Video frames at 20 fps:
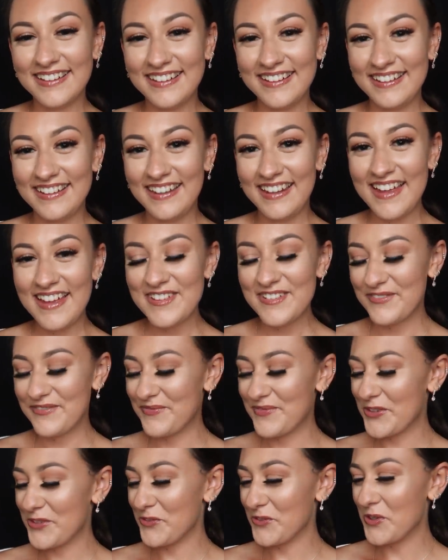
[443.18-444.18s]
Yeah,
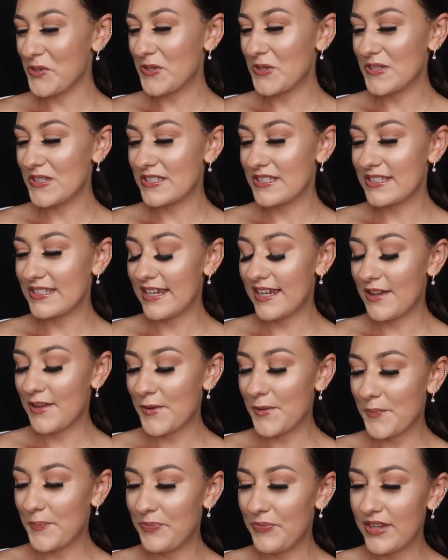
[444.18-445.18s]
of course.
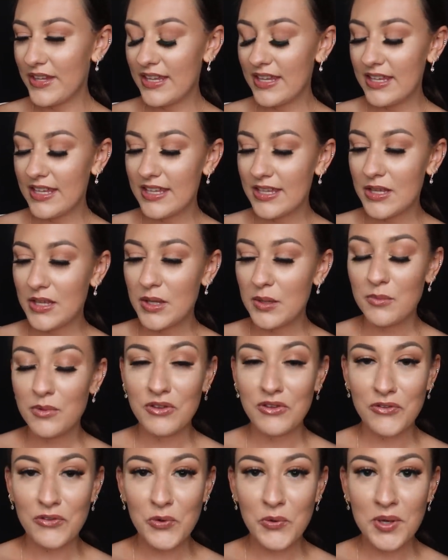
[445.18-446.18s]
Now,
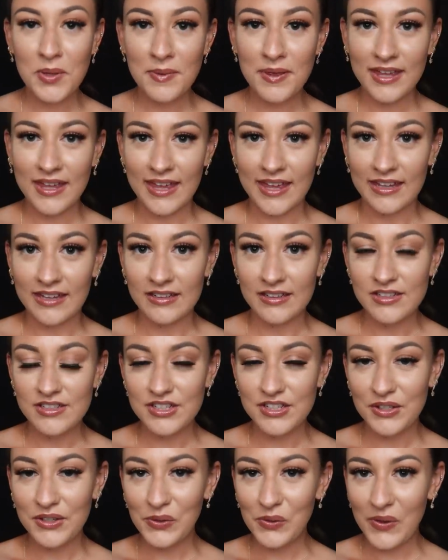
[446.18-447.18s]
before we begin,
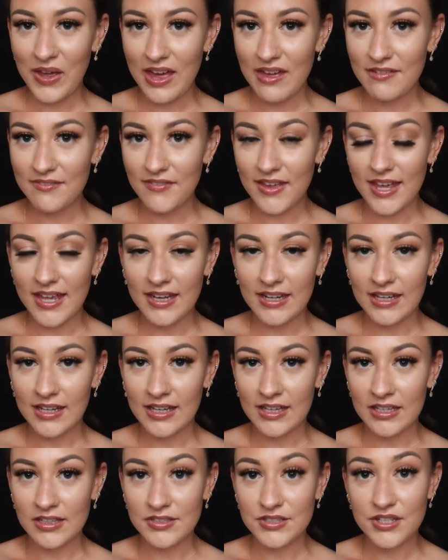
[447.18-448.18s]
do you have
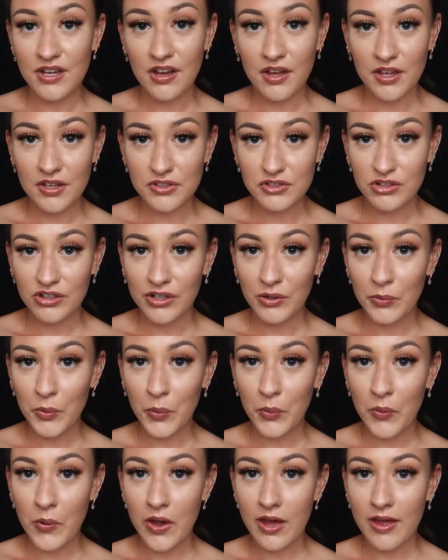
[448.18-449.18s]
any dietary
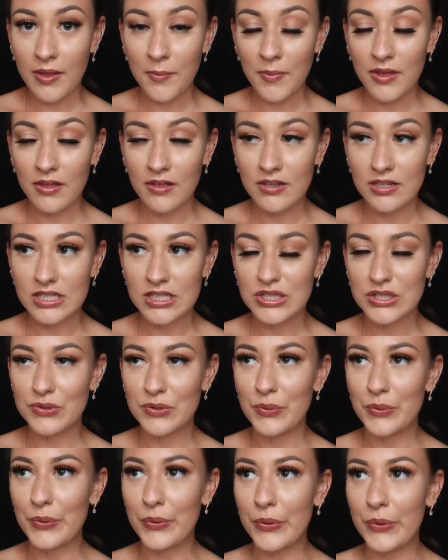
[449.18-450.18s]
requirements
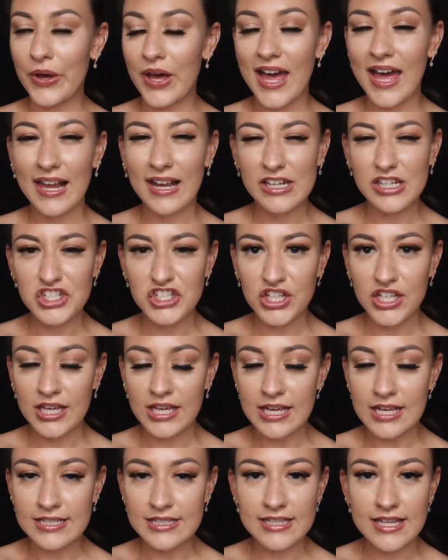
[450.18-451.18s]
or
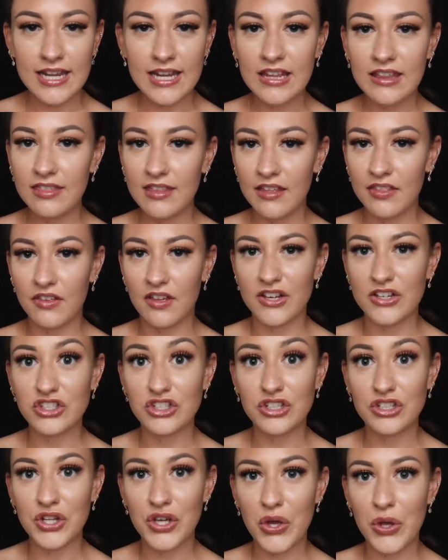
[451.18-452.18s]
allergies? Anything that I
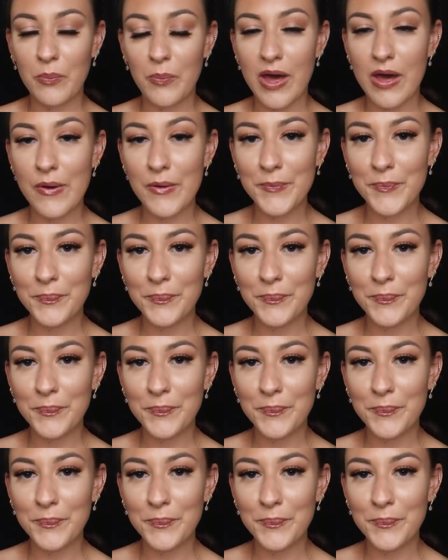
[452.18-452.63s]
should know about?